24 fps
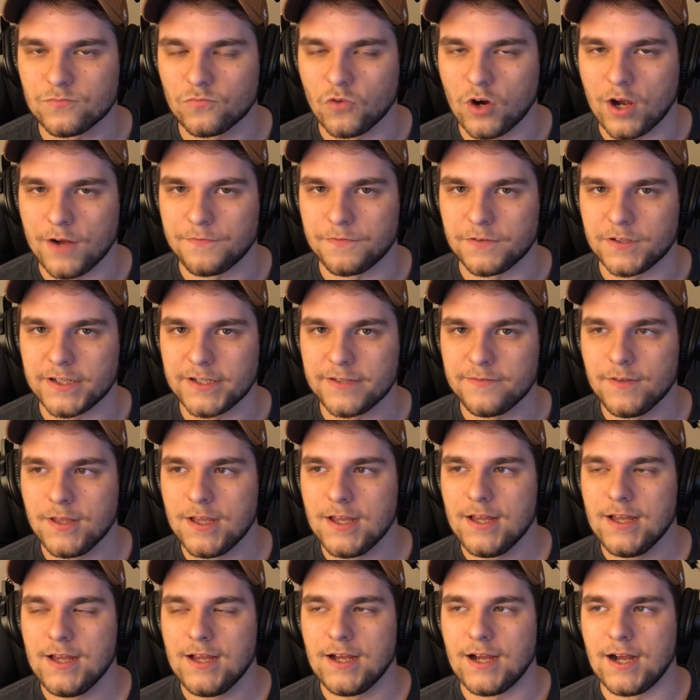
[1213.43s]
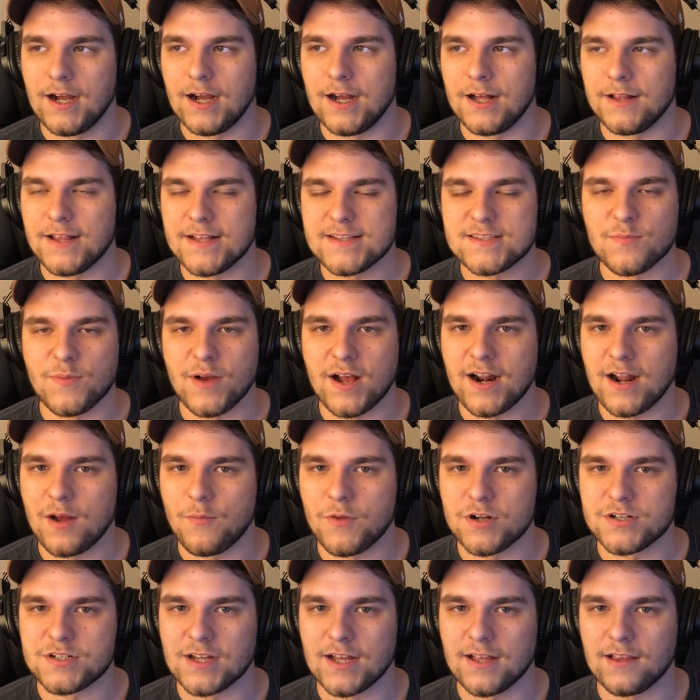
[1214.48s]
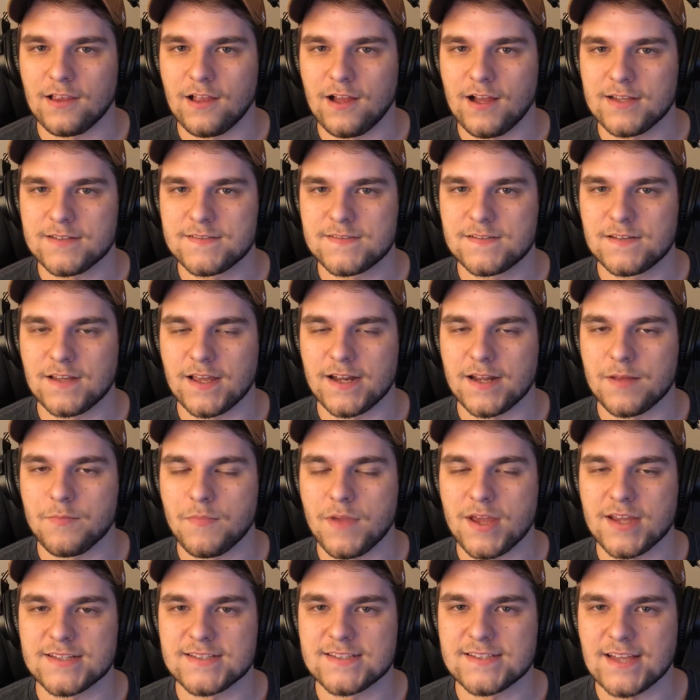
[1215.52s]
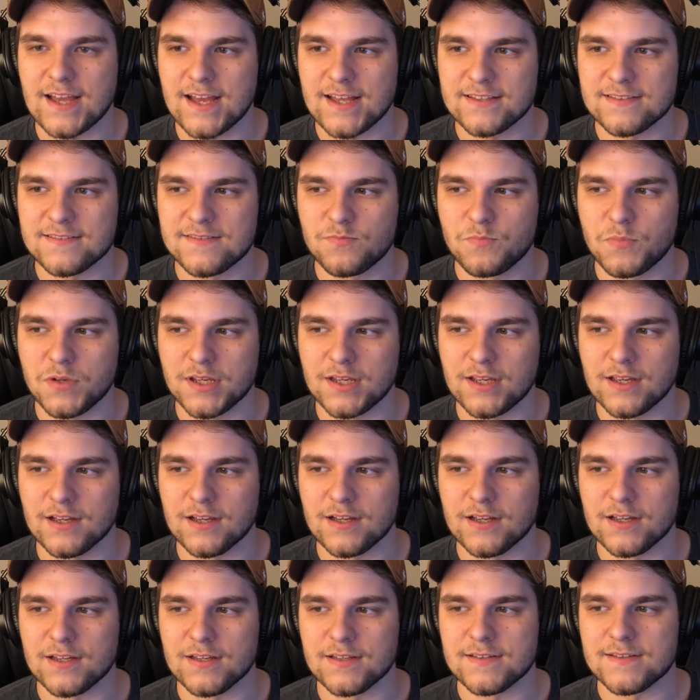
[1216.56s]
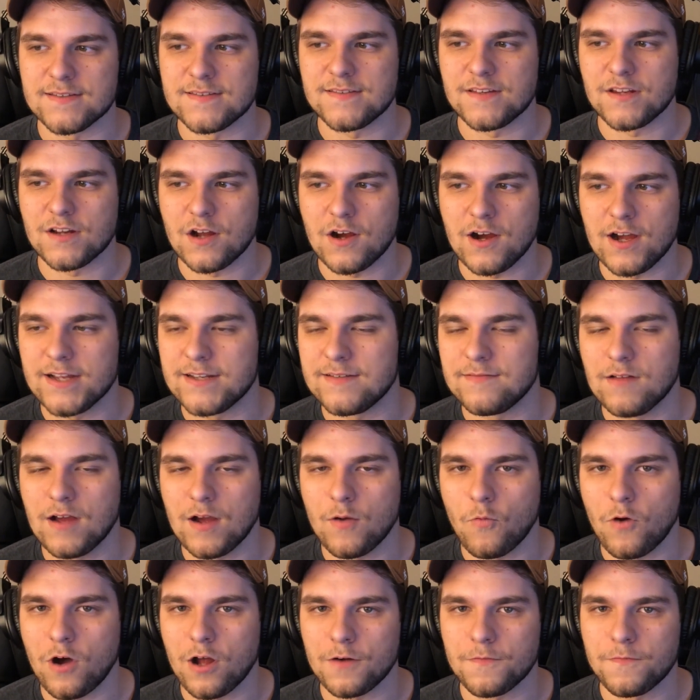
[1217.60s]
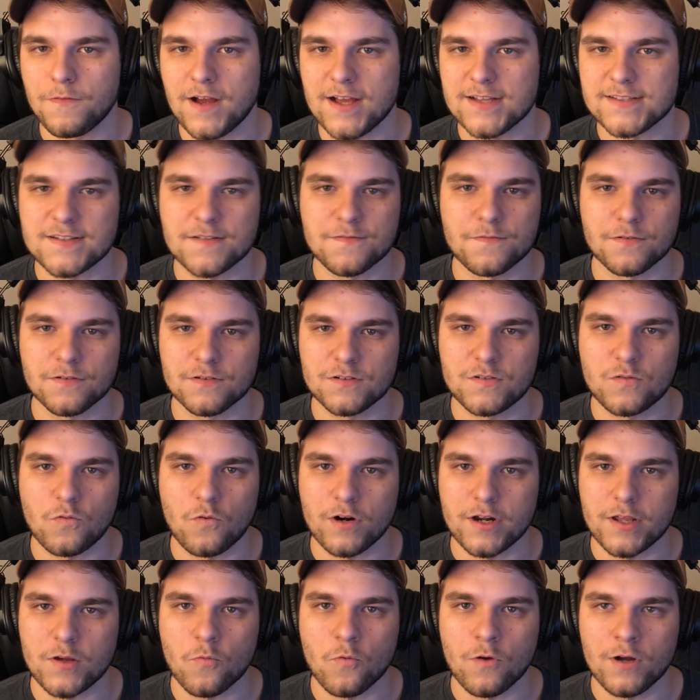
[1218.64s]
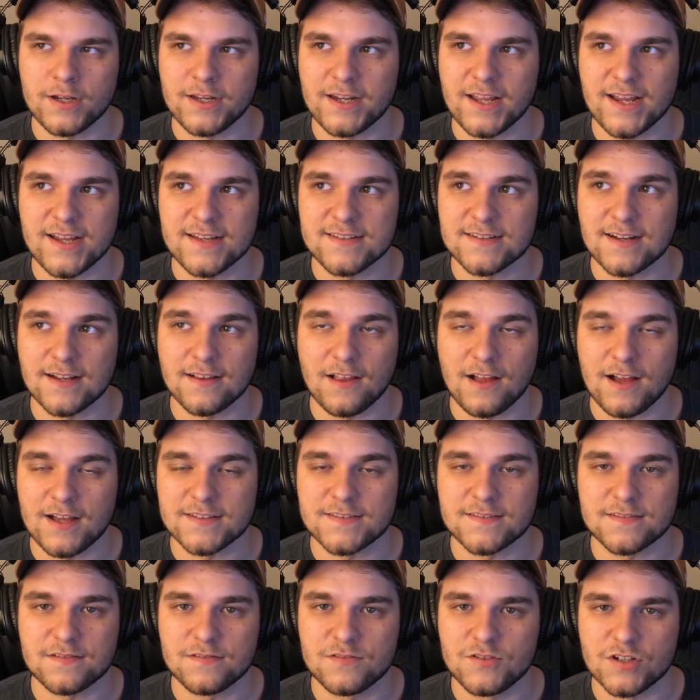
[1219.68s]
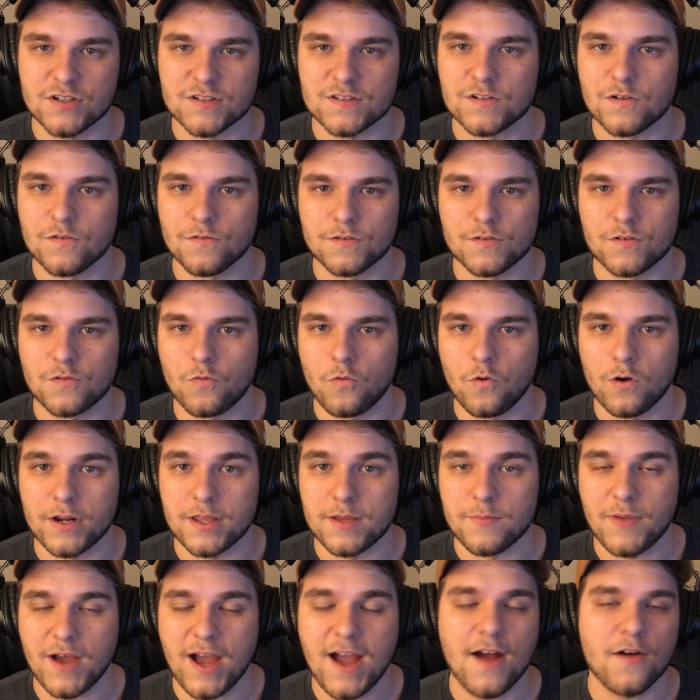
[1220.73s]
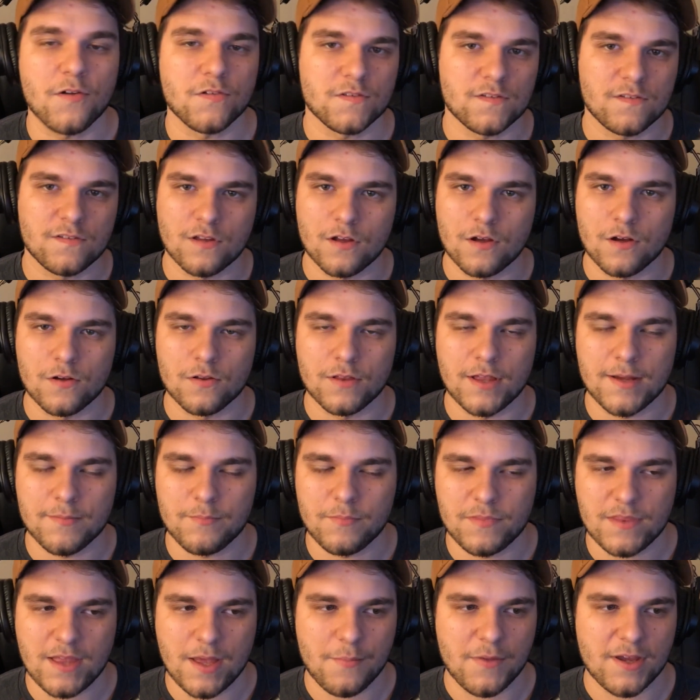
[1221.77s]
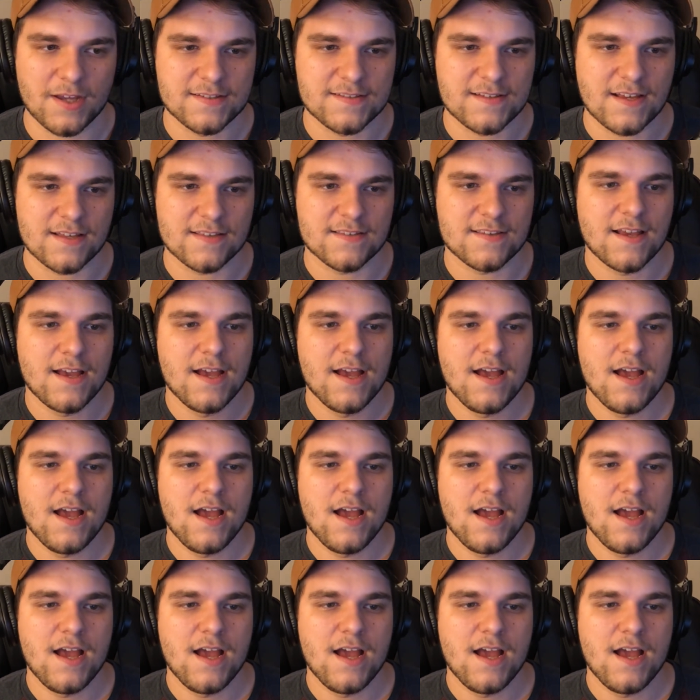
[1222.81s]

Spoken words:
roughly. That's about how much I lost. And it makes sense because, you know, I water fasted for 21 days and I lost just over 20 pounds. So that makes sense.